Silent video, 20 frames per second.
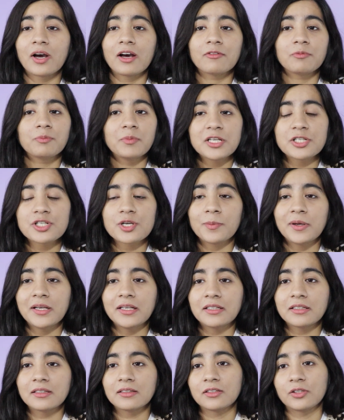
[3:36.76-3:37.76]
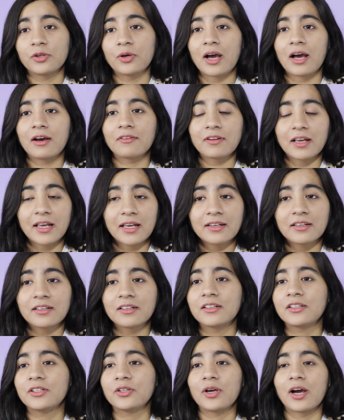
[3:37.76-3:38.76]
have measurement, you have
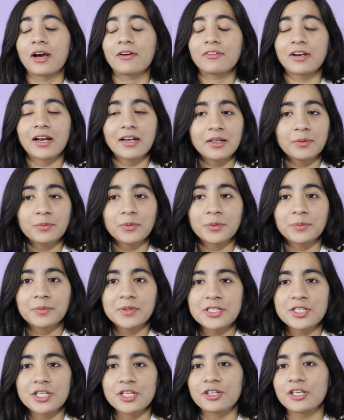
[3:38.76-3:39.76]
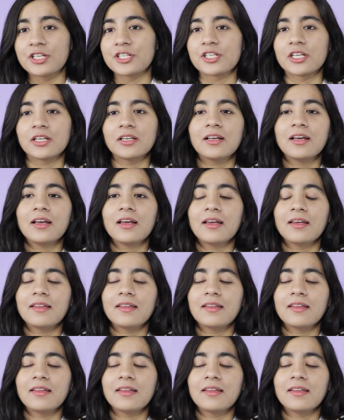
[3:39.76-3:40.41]
error, you have random number generation,